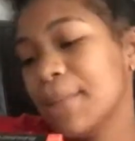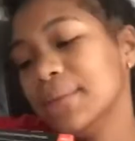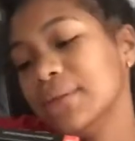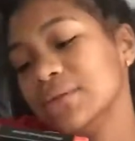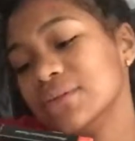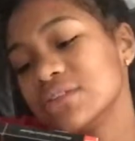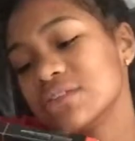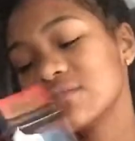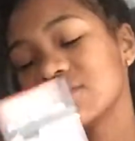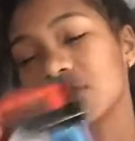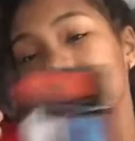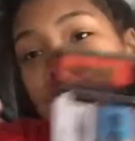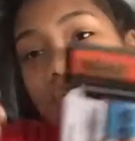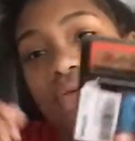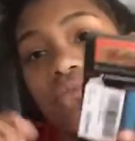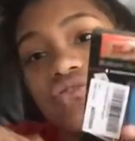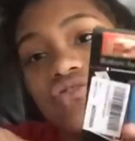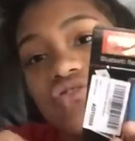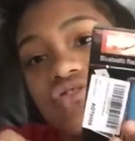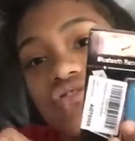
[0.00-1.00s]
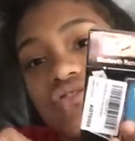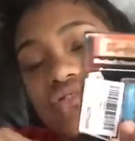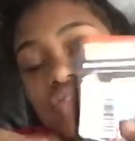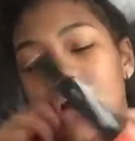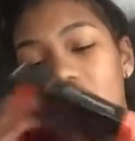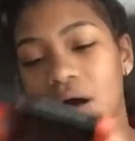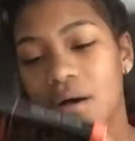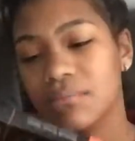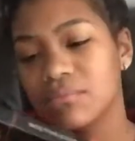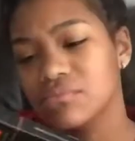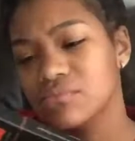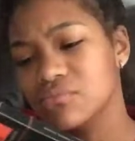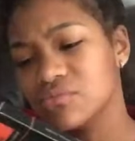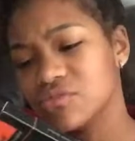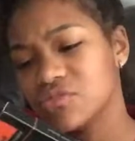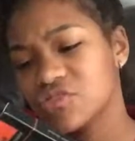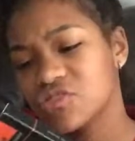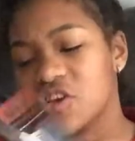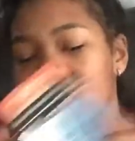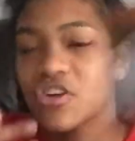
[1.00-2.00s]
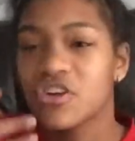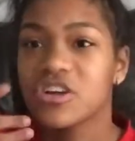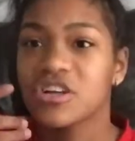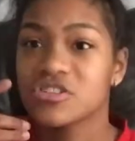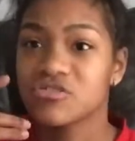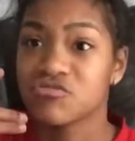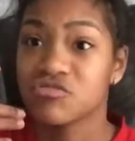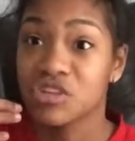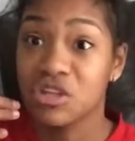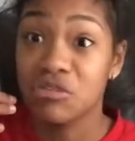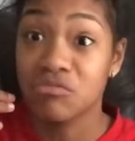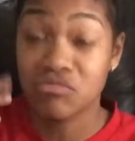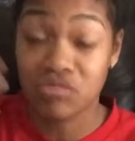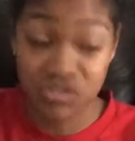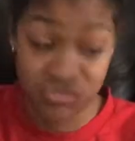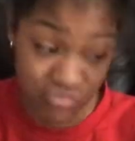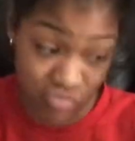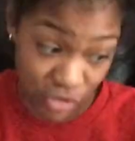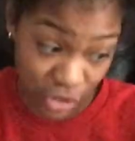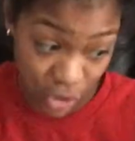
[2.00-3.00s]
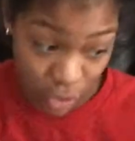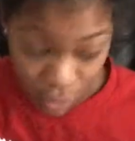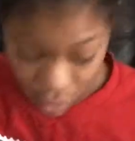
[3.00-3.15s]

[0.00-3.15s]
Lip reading: Bluetooth remote shutter. It's really, really